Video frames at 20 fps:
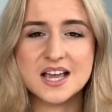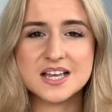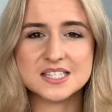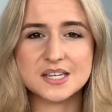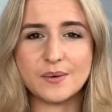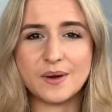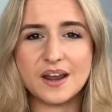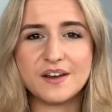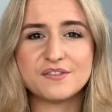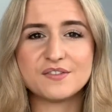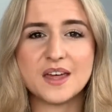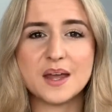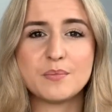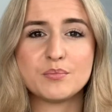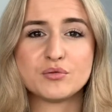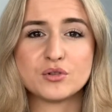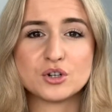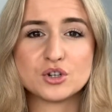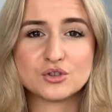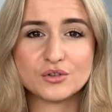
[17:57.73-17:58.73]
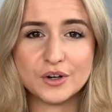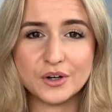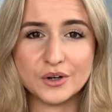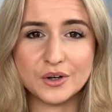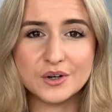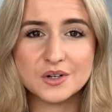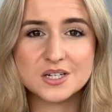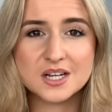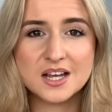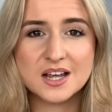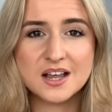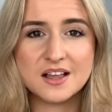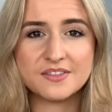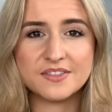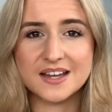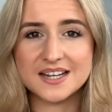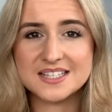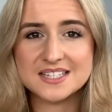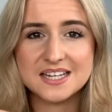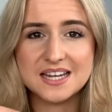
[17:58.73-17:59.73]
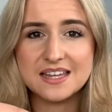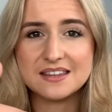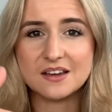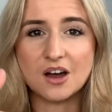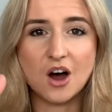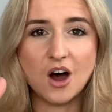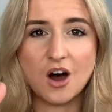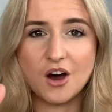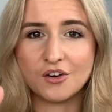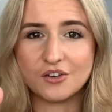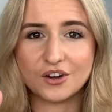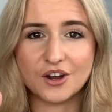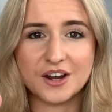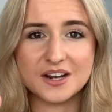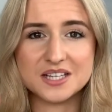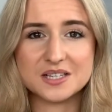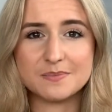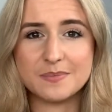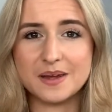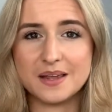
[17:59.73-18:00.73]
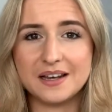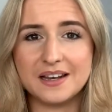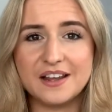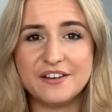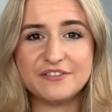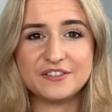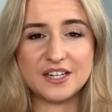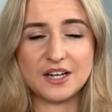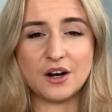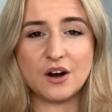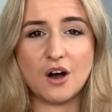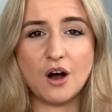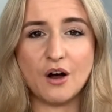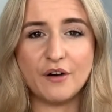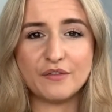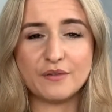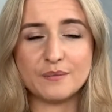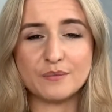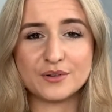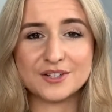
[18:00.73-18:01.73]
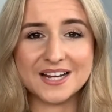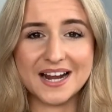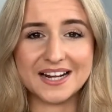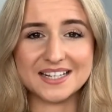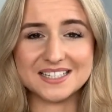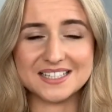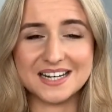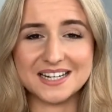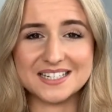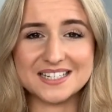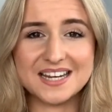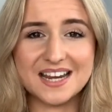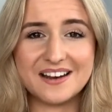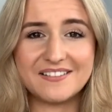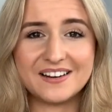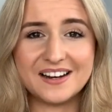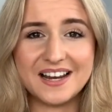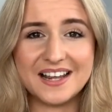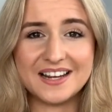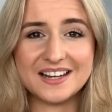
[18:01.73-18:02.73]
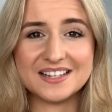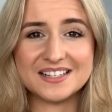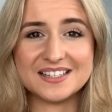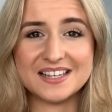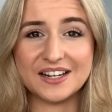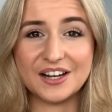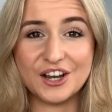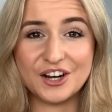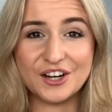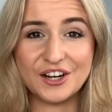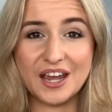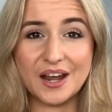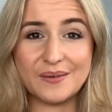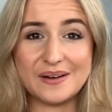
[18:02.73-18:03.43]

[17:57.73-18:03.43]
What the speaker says: So if they protrude, their teeth aren't going to be lifting off and protected anteriorly because they're going to go